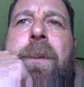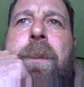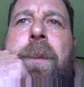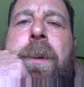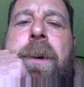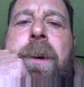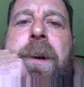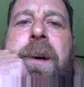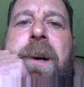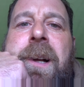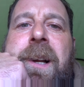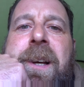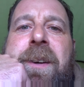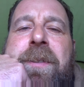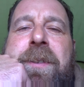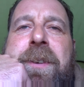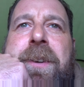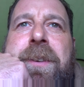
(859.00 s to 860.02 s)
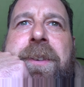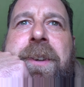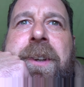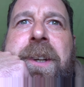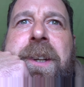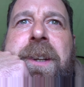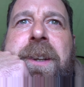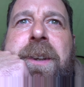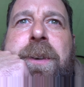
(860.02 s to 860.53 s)
But I'll have to
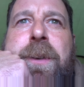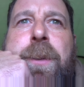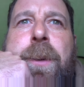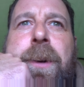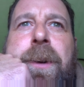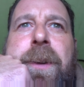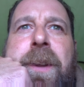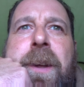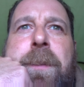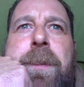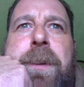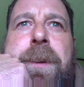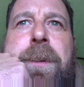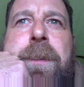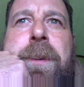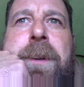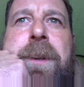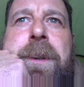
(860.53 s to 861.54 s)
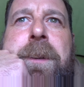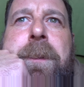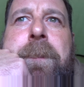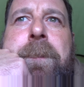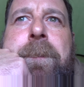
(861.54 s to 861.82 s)
see. It's one of them in a minute.